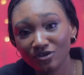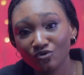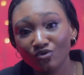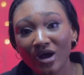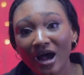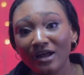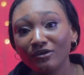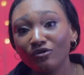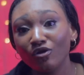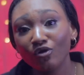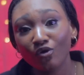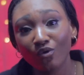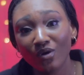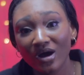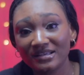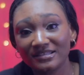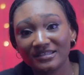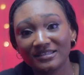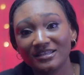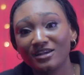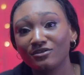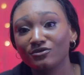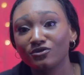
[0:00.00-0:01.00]
You cannot go
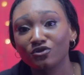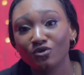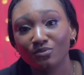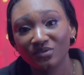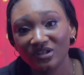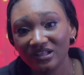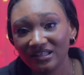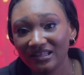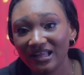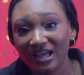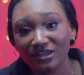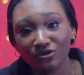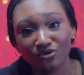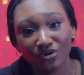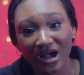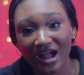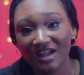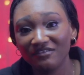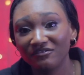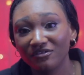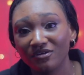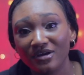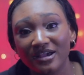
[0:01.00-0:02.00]
and sell something that you
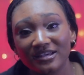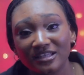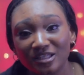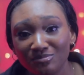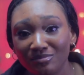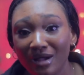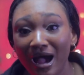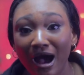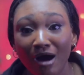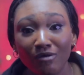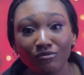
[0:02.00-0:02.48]
can't even explain.